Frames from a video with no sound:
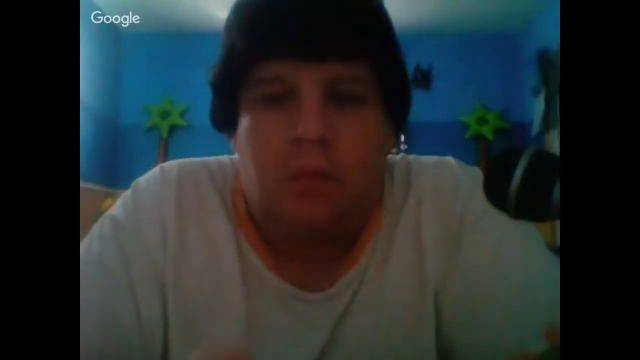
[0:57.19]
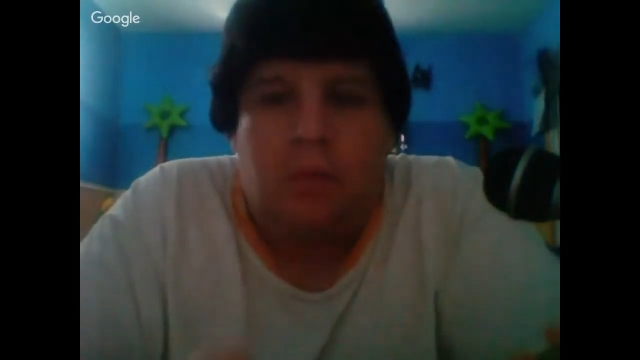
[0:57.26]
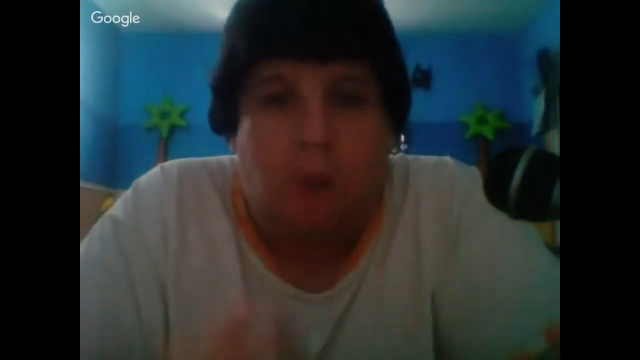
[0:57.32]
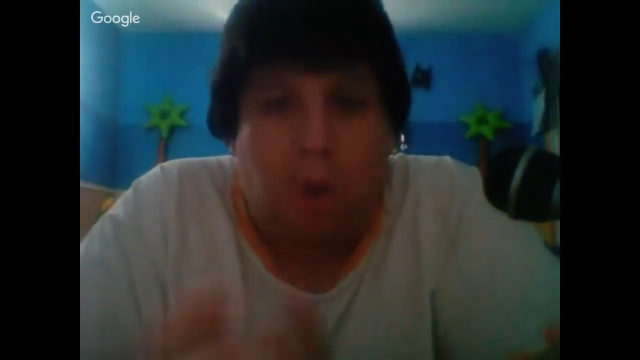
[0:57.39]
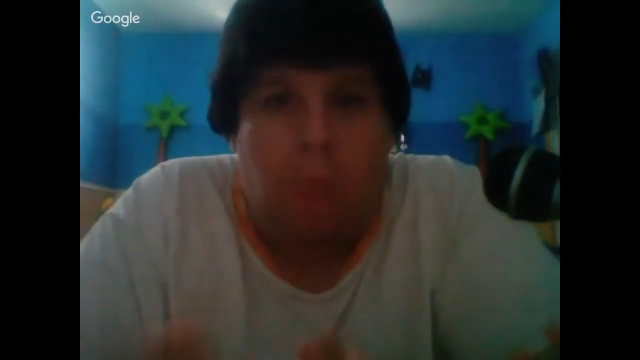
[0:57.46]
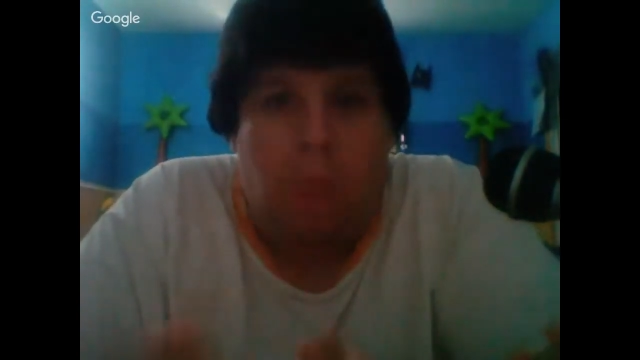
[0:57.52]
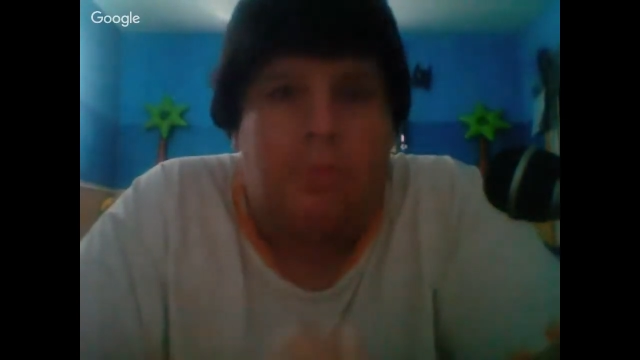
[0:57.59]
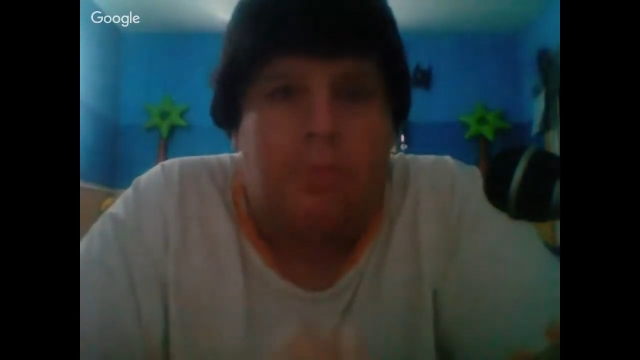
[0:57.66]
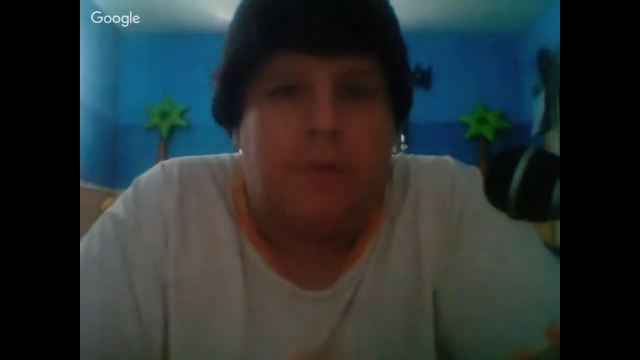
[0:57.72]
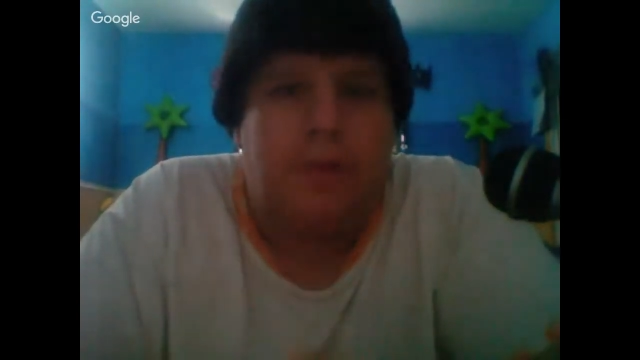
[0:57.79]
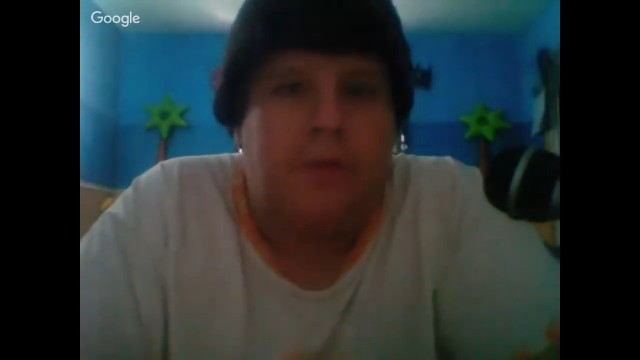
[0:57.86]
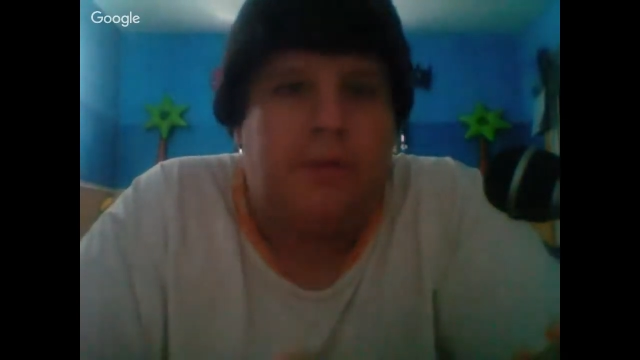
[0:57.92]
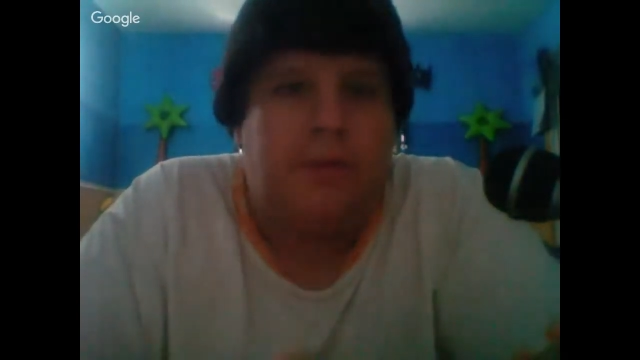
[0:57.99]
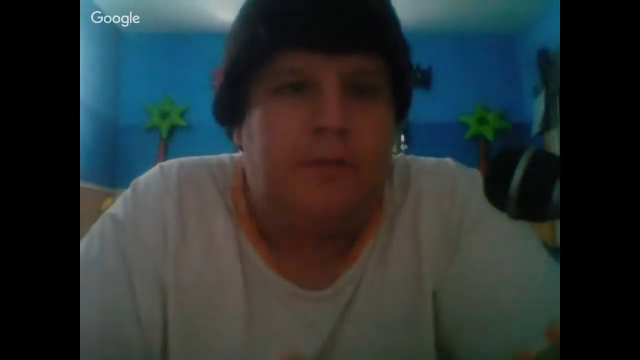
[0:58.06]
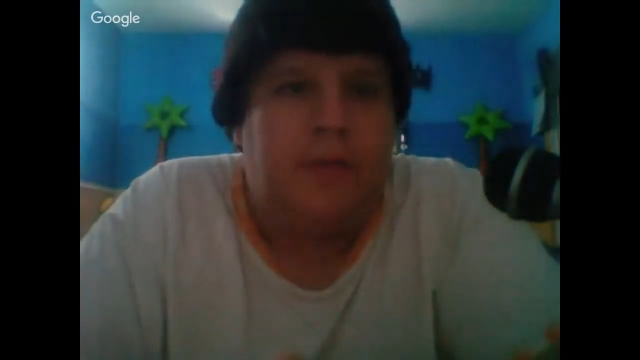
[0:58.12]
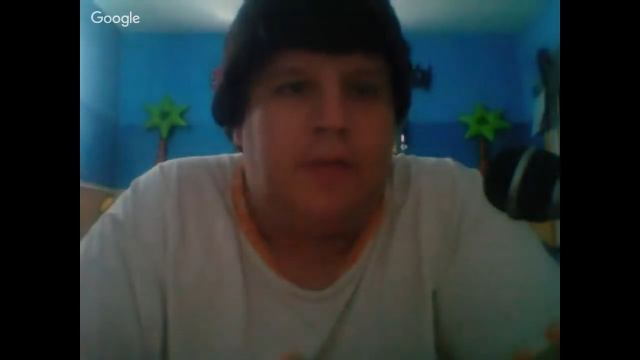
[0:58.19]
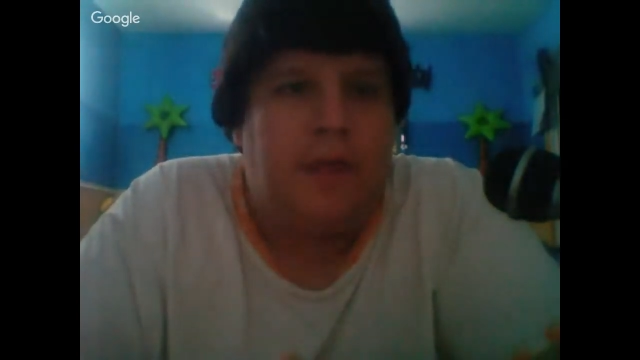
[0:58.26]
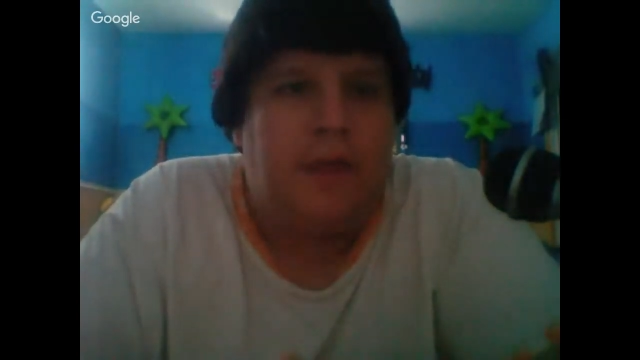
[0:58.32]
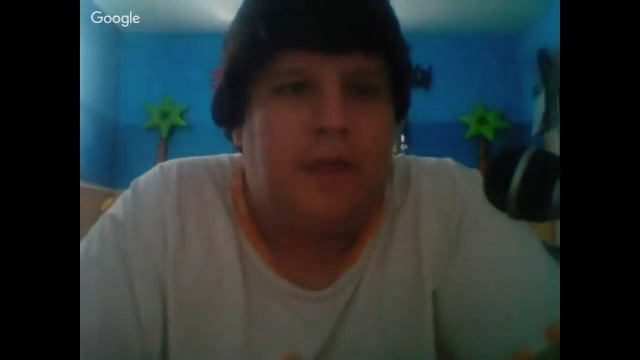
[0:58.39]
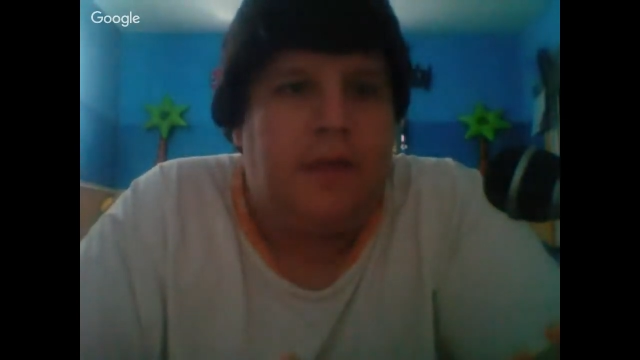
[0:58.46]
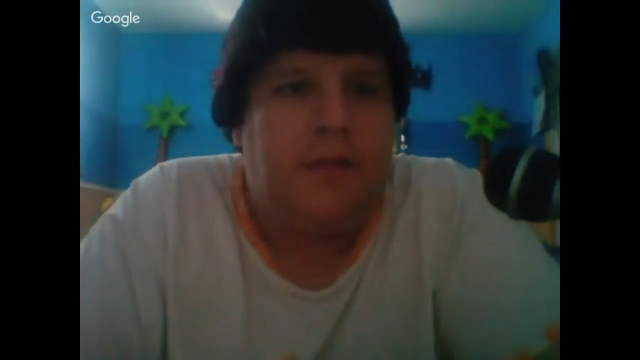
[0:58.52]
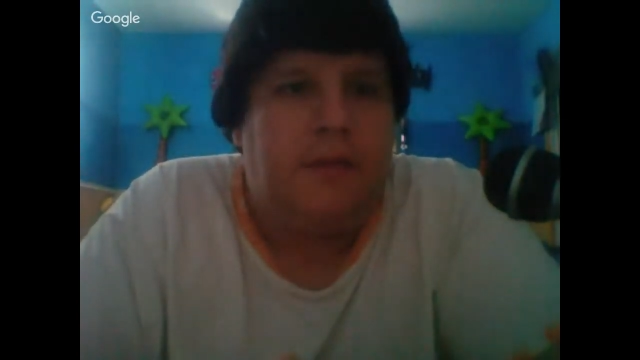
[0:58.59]
hoping
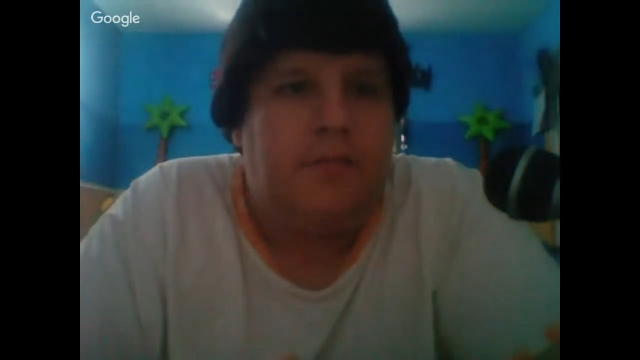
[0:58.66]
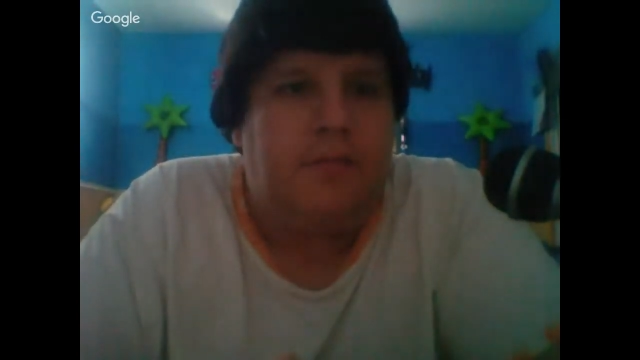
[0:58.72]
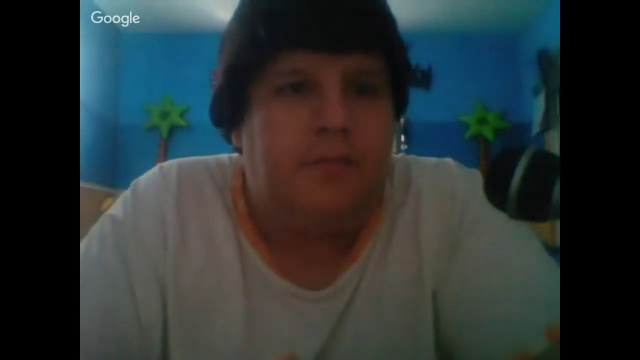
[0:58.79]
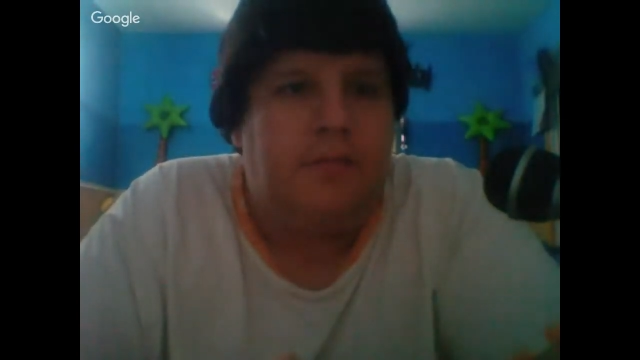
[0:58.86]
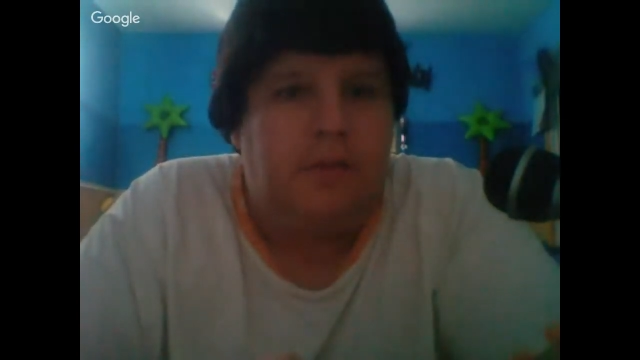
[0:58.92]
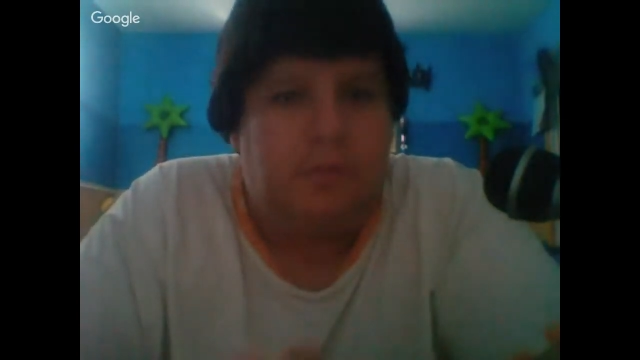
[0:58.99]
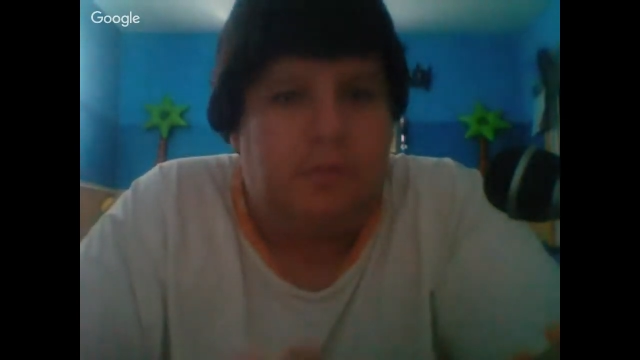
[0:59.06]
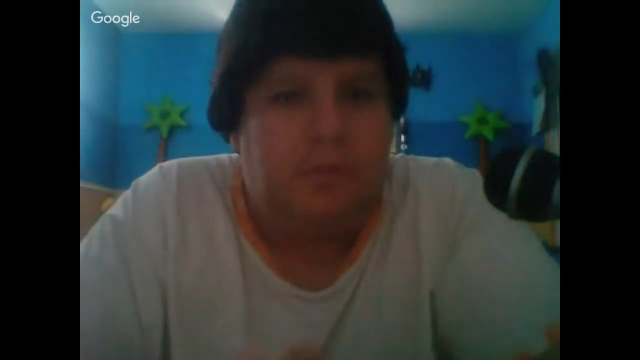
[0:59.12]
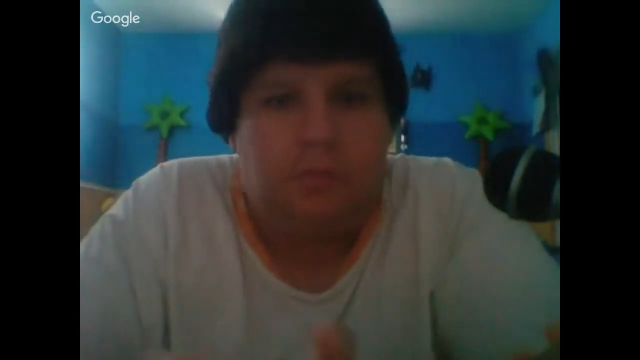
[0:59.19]
that it's